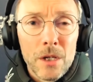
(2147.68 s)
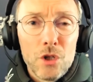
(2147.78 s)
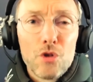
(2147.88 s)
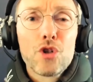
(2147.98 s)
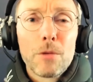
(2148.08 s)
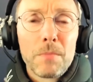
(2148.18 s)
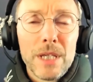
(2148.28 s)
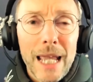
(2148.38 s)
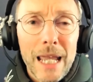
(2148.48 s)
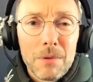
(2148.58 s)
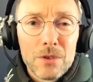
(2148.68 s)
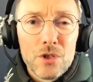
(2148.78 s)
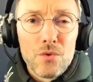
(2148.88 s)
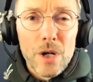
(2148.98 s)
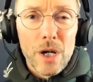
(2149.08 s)
you should be able
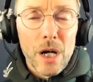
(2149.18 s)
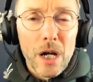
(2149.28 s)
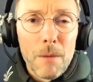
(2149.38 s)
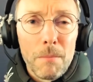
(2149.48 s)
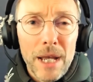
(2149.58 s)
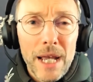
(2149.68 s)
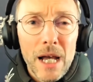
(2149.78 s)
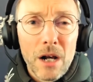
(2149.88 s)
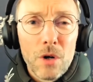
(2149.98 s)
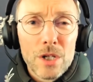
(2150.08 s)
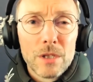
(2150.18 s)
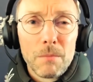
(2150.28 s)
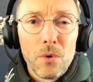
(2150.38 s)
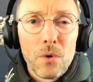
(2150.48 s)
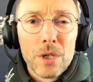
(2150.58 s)
to compare across the
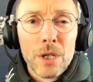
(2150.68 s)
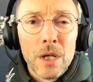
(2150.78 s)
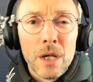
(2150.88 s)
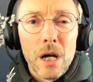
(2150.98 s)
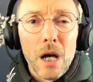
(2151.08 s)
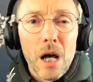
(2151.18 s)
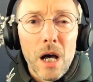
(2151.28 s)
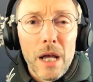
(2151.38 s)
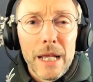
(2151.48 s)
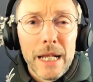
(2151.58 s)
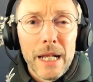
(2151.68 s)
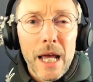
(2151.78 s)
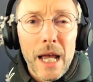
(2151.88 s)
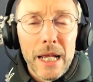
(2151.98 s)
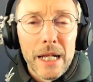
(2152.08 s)
board
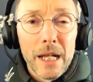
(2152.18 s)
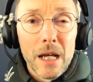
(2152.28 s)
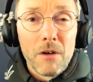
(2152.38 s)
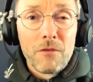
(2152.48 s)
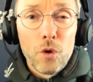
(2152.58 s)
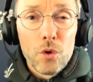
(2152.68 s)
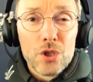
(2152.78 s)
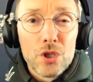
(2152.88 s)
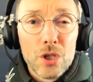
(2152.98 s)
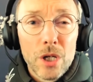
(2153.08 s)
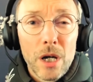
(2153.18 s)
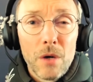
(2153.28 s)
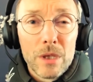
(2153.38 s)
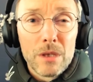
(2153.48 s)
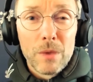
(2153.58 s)
of course,
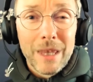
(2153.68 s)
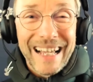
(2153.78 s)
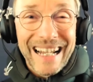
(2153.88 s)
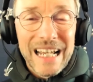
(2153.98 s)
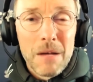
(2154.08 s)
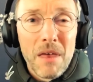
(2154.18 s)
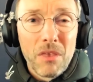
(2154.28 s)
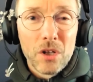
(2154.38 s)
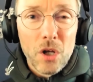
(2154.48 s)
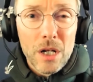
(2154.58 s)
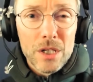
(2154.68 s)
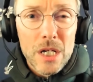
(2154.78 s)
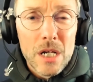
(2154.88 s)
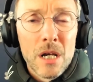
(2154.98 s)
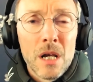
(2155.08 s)
with a clear
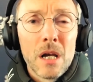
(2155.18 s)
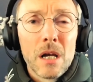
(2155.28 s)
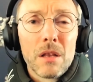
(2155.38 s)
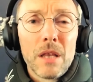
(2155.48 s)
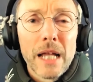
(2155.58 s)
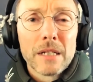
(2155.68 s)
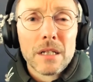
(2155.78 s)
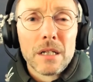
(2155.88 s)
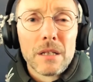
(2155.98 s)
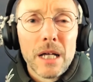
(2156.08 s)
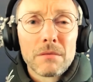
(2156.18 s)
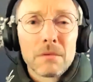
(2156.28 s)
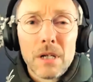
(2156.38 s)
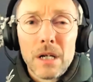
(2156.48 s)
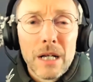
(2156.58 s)
methodology that
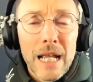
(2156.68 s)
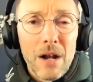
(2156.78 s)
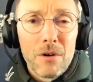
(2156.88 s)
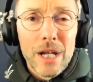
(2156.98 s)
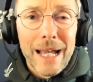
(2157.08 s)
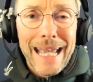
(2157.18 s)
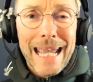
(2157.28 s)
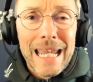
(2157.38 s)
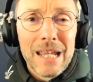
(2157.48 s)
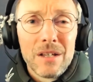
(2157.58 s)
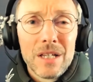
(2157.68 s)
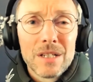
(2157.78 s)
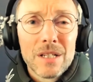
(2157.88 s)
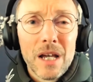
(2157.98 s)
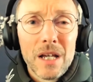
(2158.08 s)
carrier A
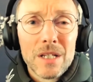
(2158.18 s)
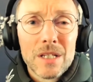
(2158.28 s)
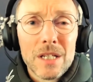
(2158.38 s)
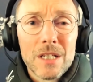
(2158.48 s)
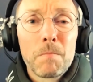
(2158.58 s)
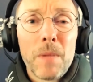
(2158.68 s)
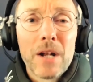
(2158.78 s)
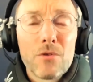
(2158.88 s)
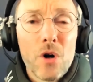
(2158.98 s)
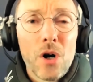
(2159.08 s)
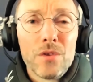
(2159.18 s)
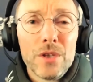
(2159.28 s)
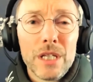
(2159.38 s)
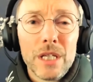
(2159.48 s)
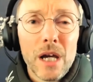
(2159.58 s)
is better
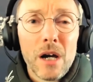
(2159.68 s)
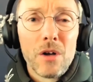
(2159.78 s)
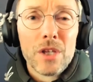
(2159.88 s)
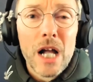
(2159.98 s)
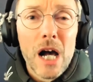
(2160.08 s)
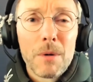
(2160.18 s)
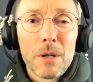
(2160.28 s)
on the carbon